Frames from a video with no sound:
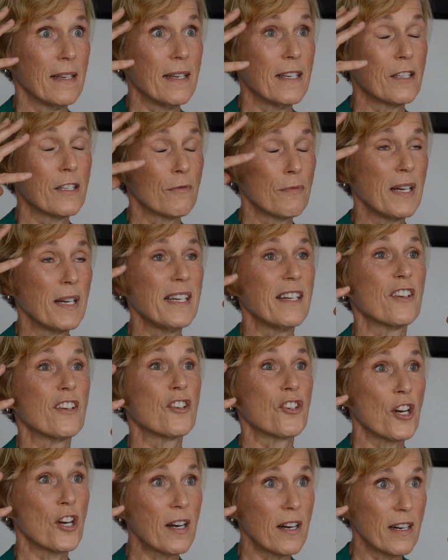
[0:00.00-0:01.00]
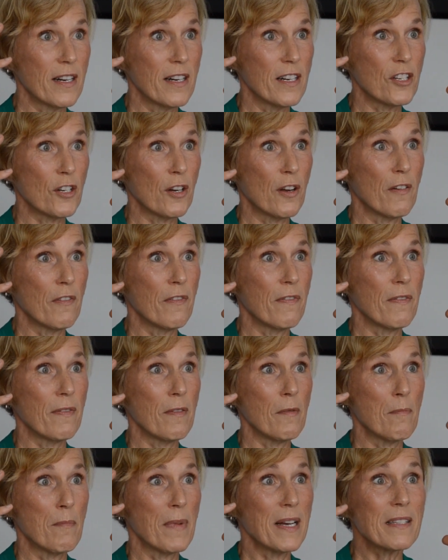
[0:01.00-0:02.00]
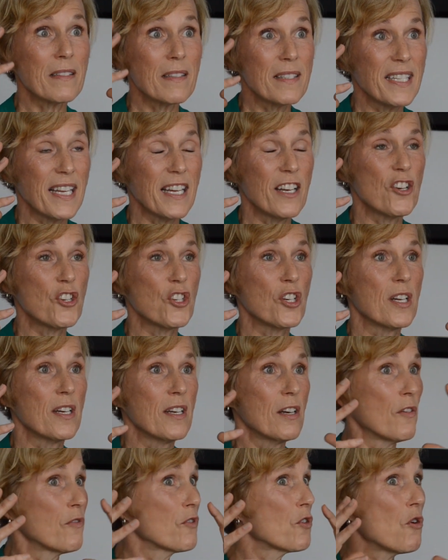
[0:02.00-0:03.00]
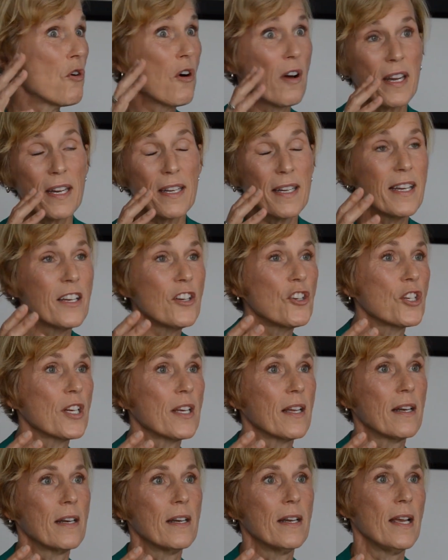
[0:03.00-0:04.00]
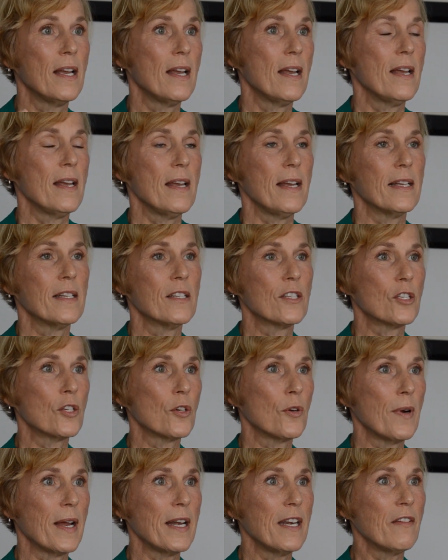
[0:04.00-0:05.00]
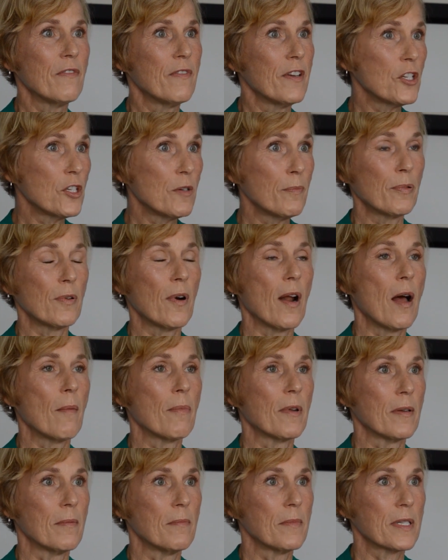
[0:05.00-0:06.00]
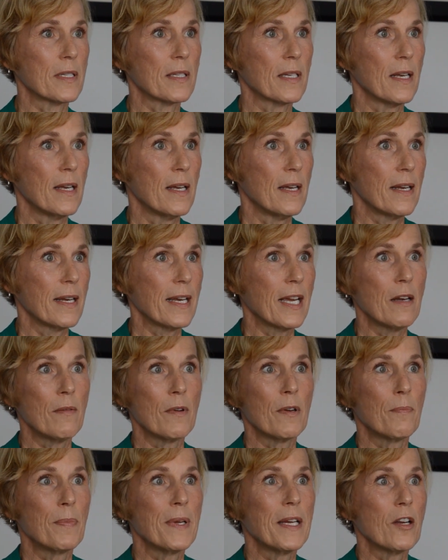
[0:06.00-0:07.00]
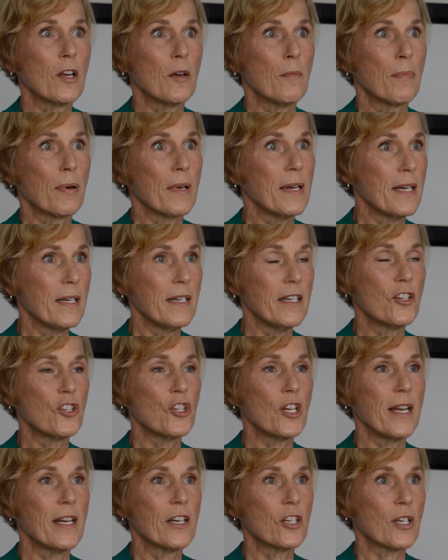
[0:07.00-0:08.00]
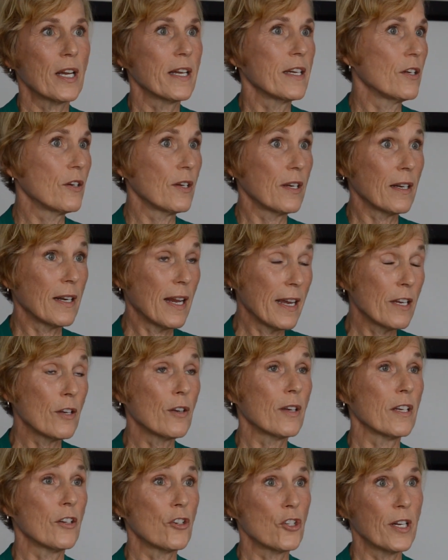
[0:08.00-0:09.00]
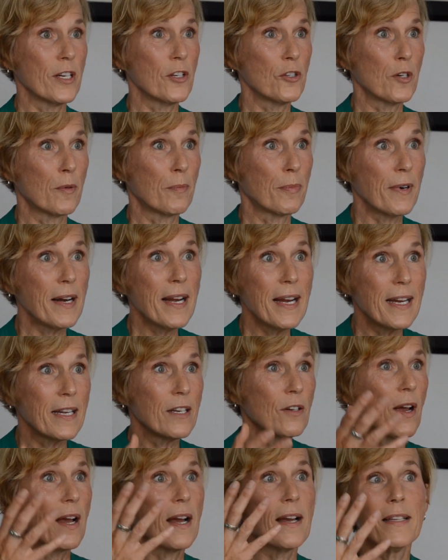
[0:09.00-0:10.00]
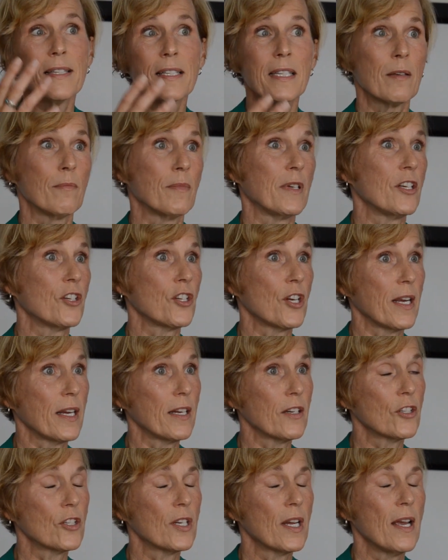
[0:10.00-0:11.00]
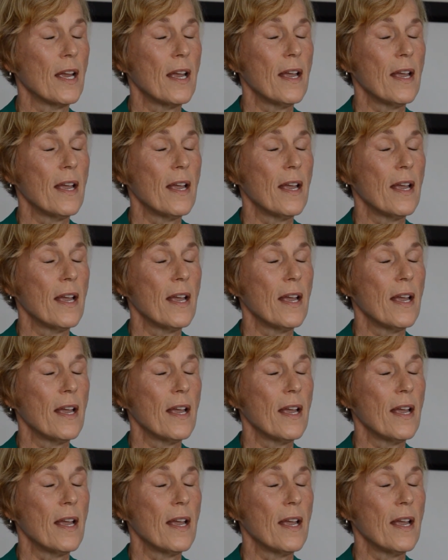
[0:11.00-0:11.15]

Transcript: is really in charge of muscle tension, of coordination. And so any vision problems can be completely changed. Like you, like you can change your brain, your eyes can be changed.